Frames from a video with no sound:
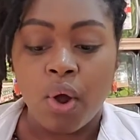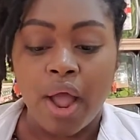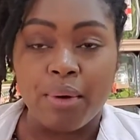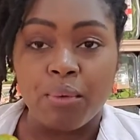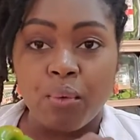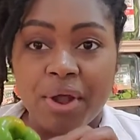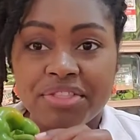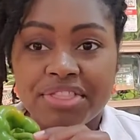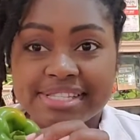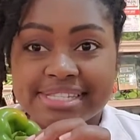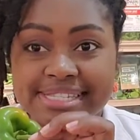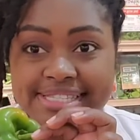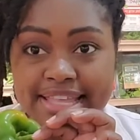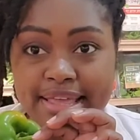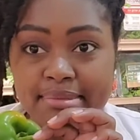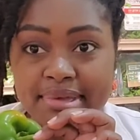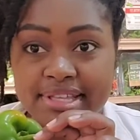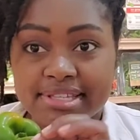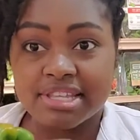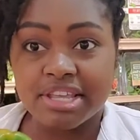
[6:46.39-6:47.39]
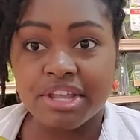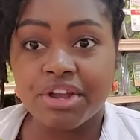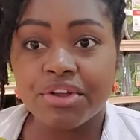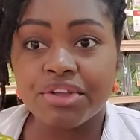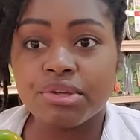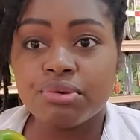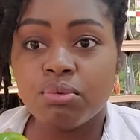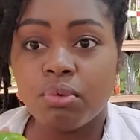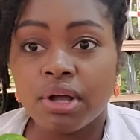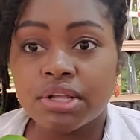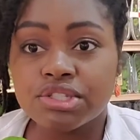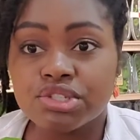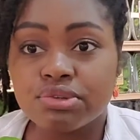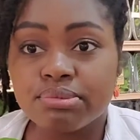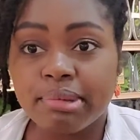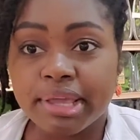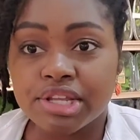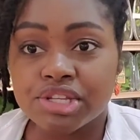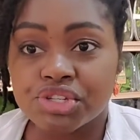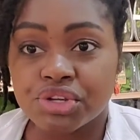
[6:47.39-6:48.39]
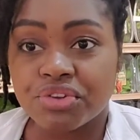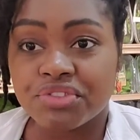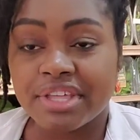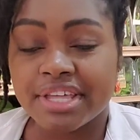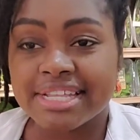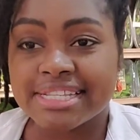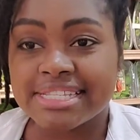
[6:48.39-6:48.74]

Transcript: where the stem is here, you want to make sure that